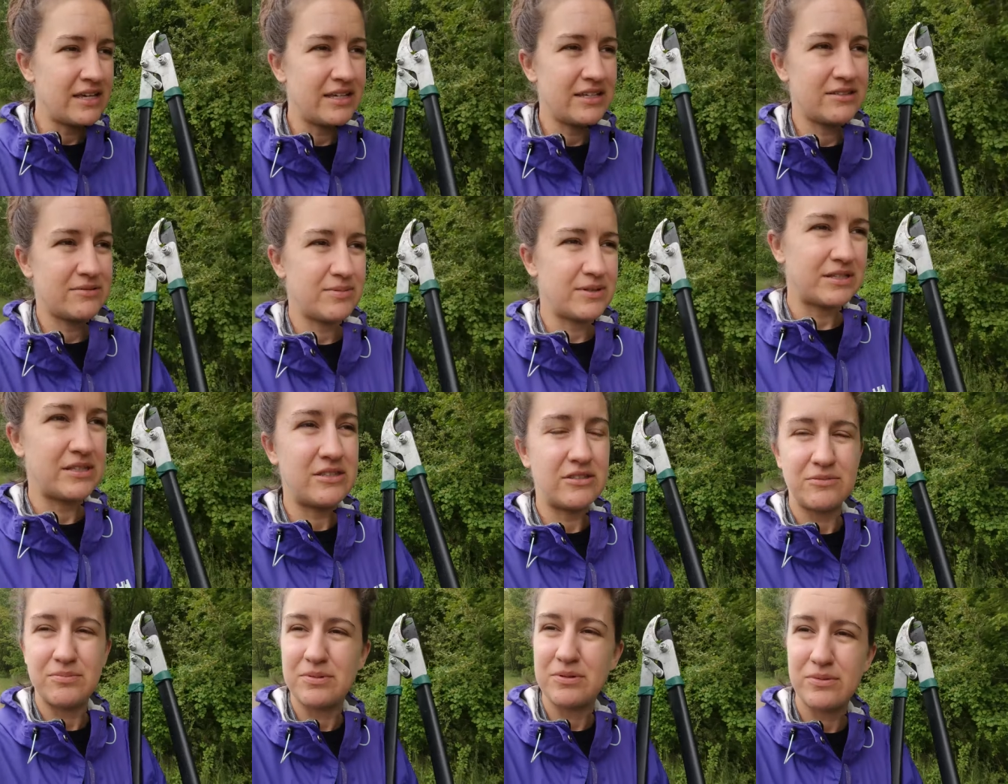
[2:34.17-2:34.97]
He's
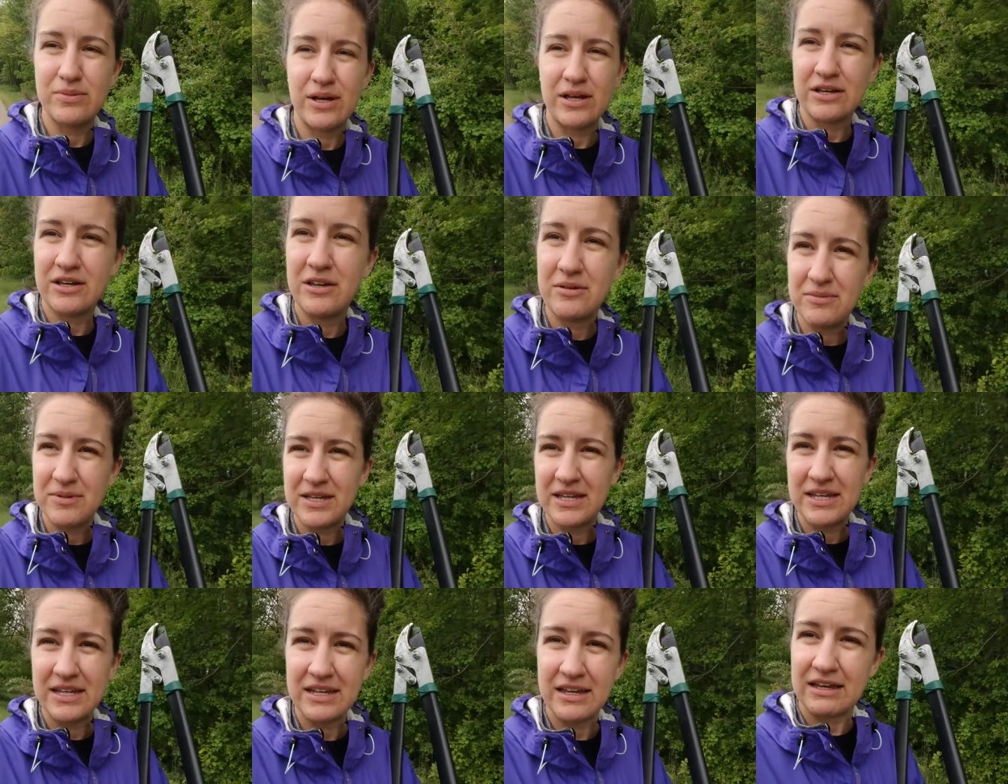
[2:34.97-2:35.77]
been super
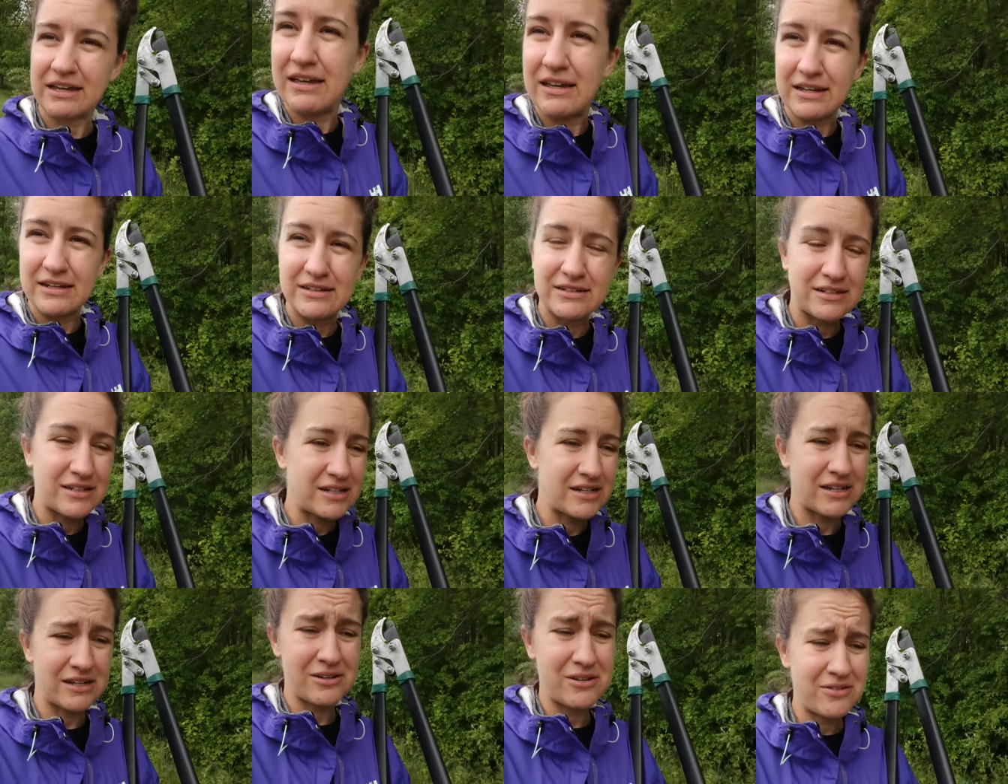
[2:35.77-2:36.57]
welcoming and
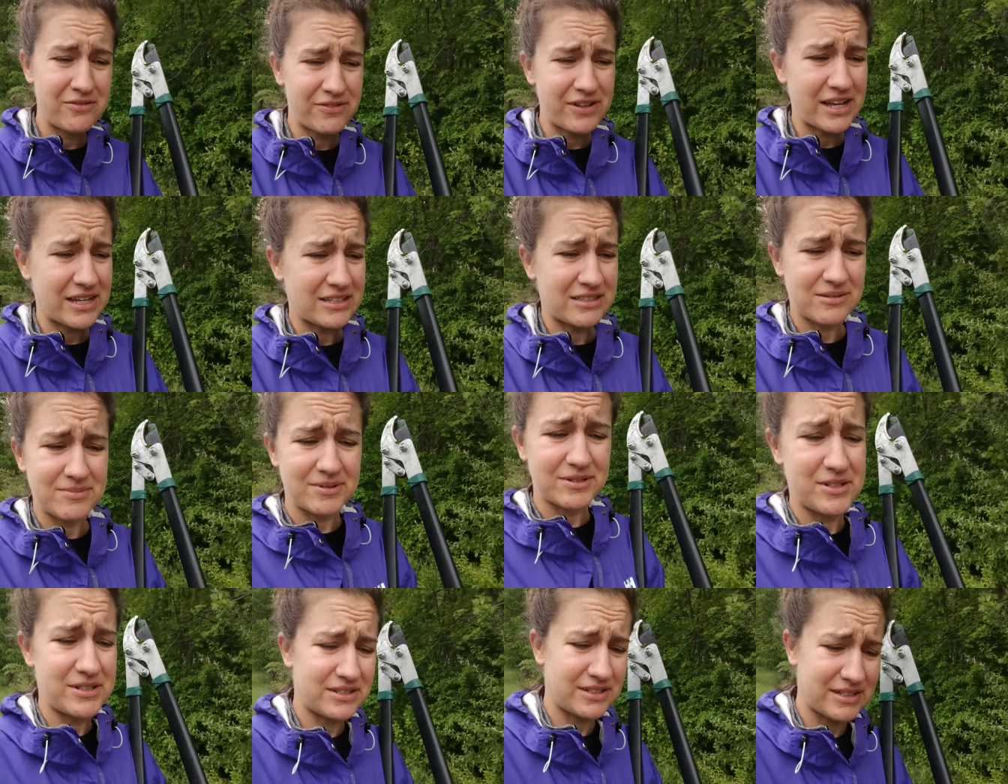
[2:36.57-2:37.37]

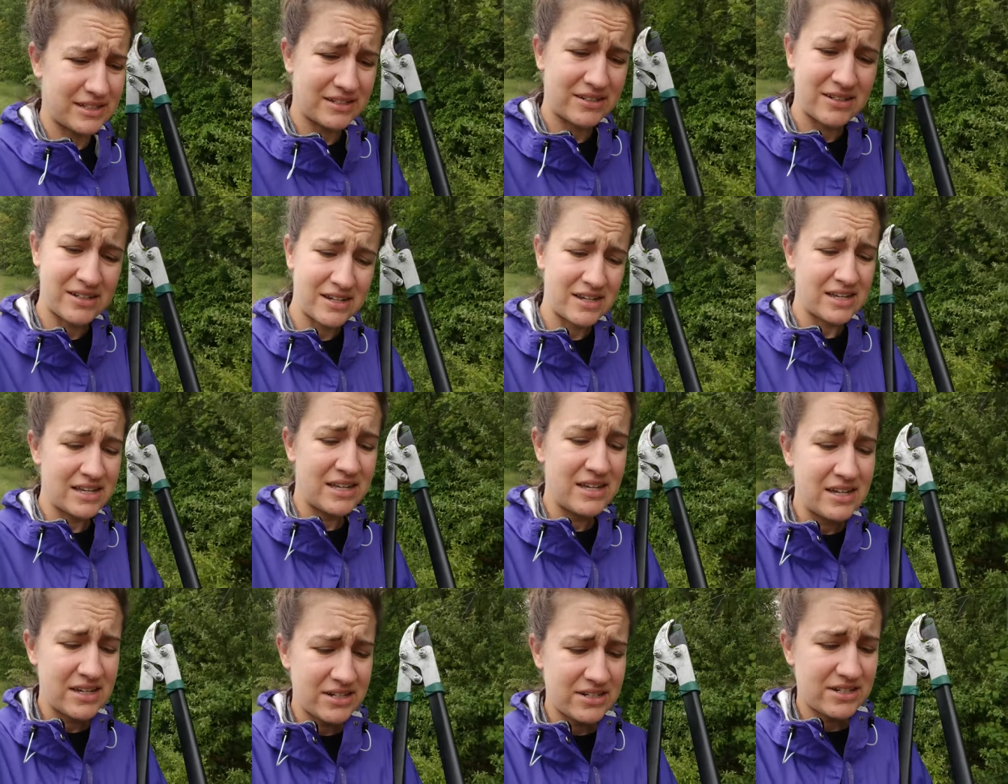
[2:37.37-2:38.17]
flexible and
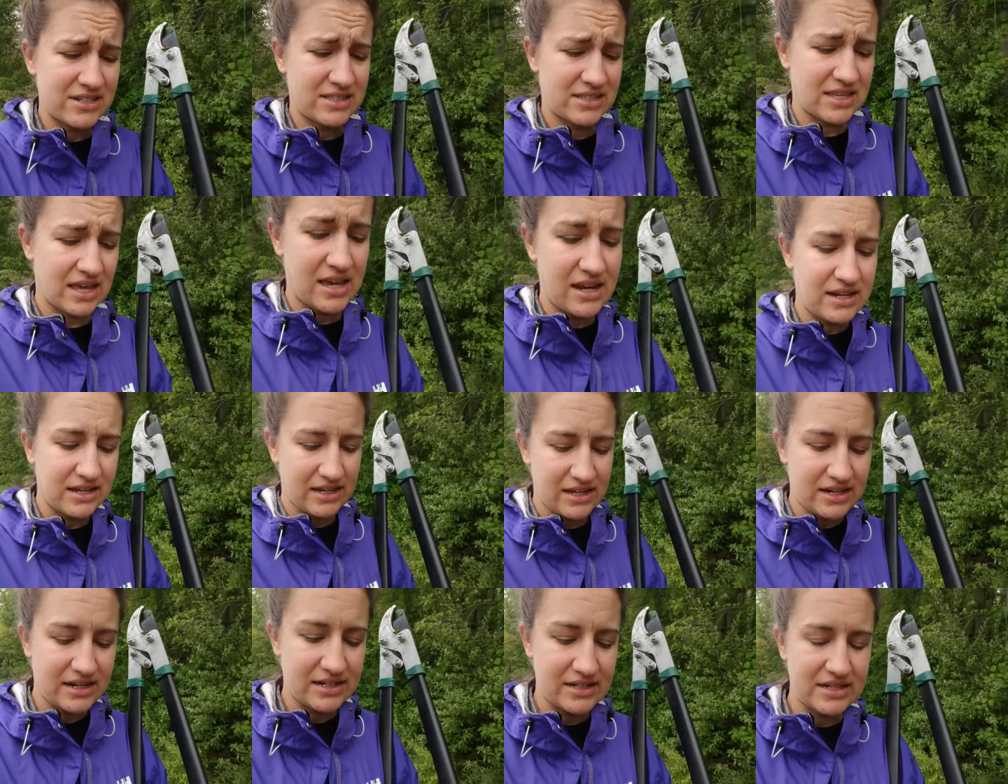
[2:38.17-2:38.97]
just kind
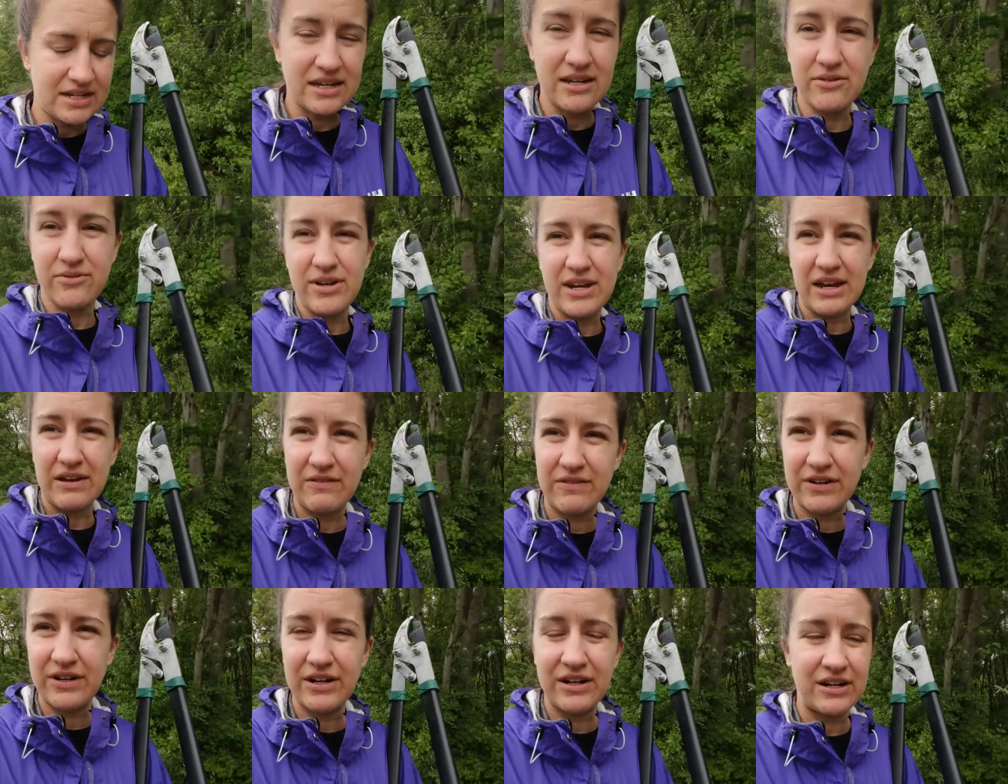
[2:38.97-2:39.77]
of getting done
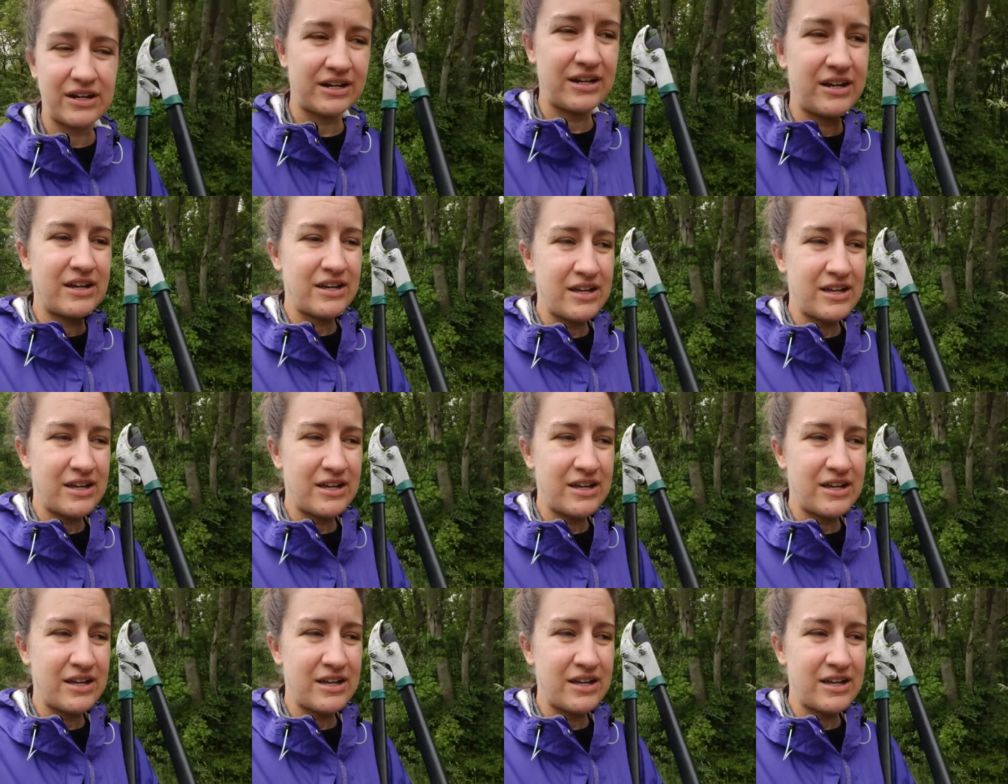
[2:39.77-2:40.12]
whatever